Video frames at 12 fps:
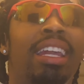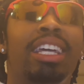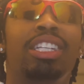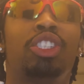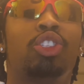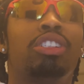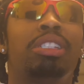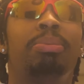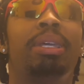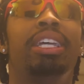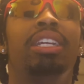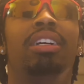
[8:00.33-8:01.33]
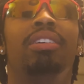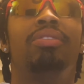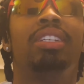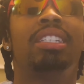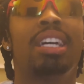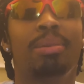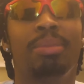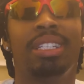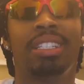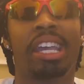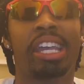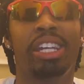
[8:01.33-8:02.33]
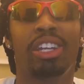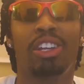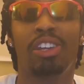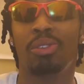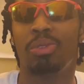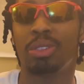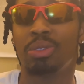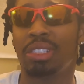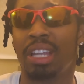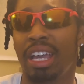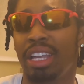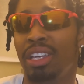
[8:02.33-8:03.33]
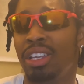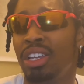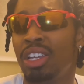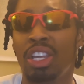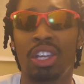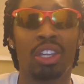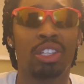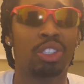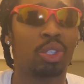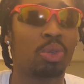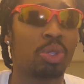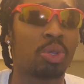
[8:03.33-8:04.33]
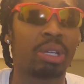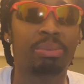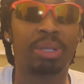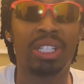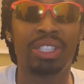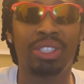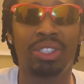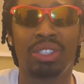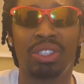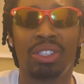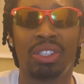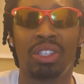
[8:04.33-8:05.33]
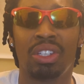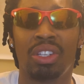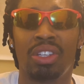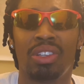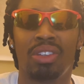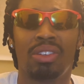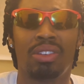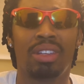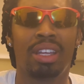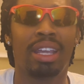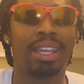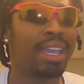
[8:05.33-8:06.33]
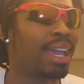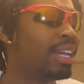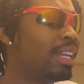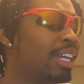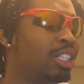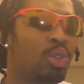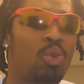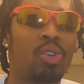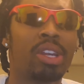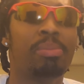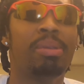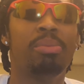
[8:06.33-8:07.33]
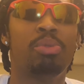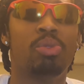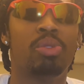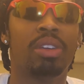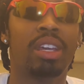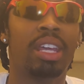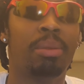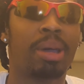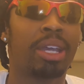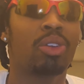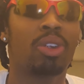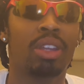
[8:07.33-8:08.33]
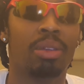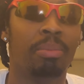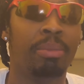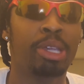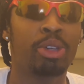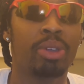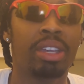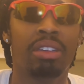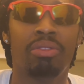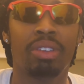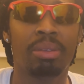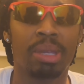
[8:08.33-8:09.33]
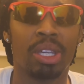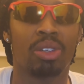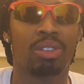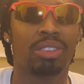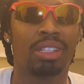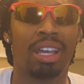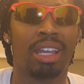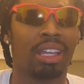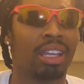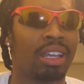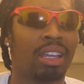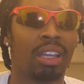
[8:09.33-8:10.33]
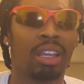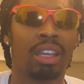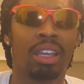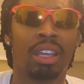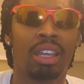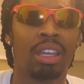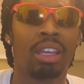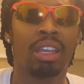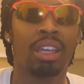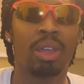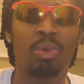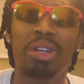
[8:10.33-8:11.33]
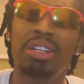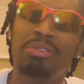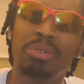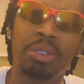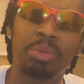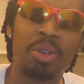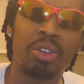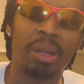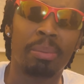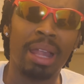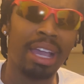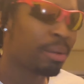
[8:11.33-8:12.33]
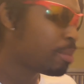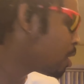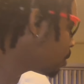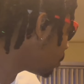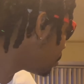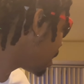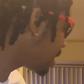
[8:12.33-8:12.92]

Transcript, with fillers: that short span of the time he stayed there, which was like two to three months, he had like 20 people in my crib, male and females. Like, and one of them was smoking a Black and Mild on my